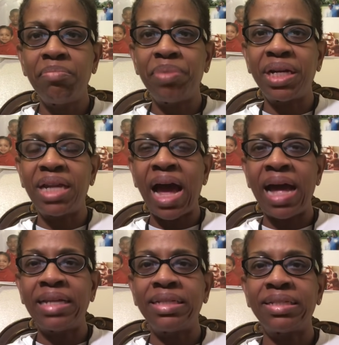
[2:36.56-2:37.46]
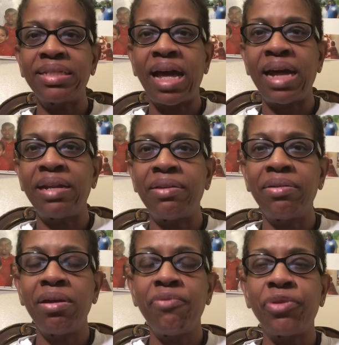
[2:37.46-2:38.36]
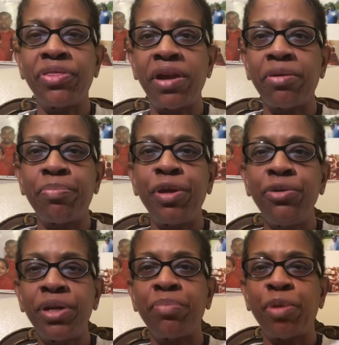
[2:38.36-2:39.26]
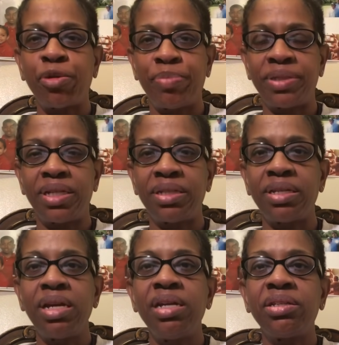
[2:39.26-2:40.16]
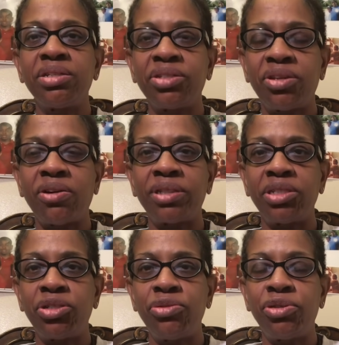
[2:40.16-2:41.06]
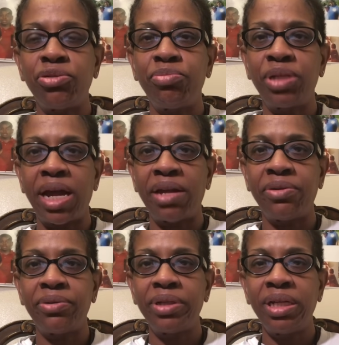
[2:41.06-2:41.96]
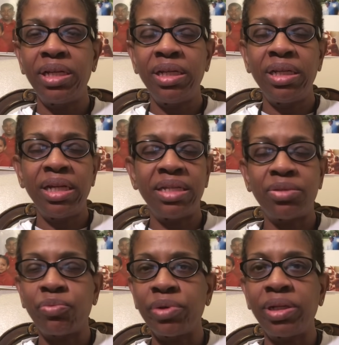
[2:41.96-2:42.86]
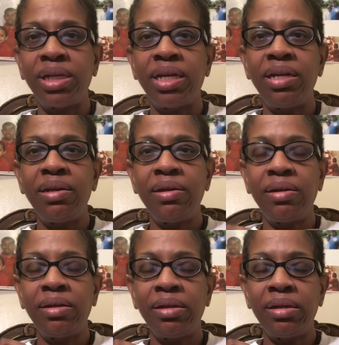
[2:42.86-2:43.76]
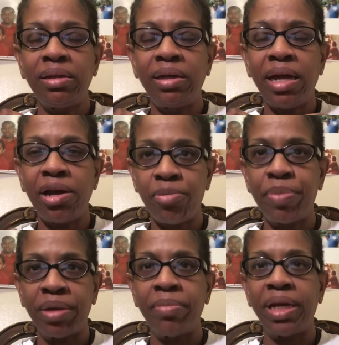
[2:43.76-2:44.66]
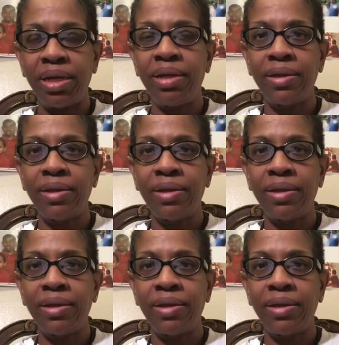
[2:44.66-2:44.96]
But I decided for therapeutic purposes to start this YouTube channel. It's really helping me.